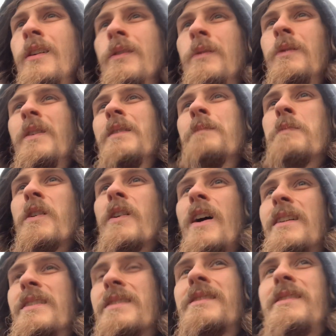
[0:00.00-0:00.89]
What, bro?
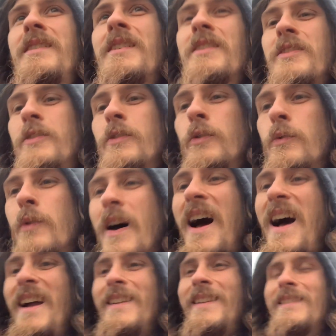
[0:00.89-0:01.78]
I just need to do what
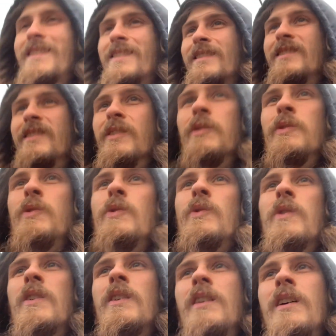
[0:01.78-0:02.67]
I need to do.
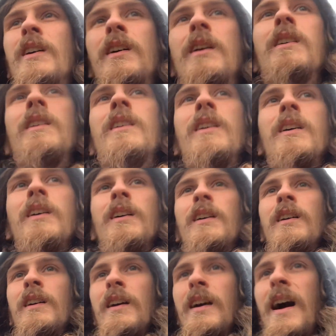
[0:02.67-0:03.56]

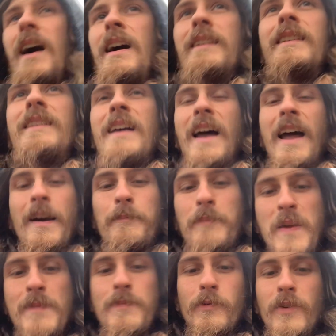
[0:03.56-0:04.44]
I need to have
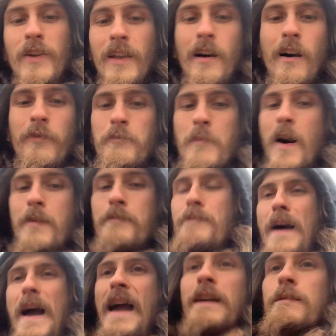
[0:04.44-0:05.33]
people get off my
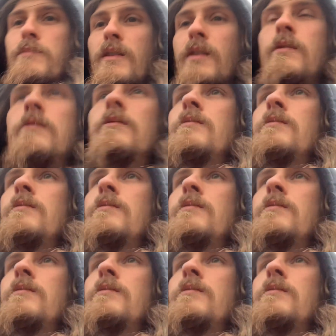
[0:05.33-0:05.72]
back, bro.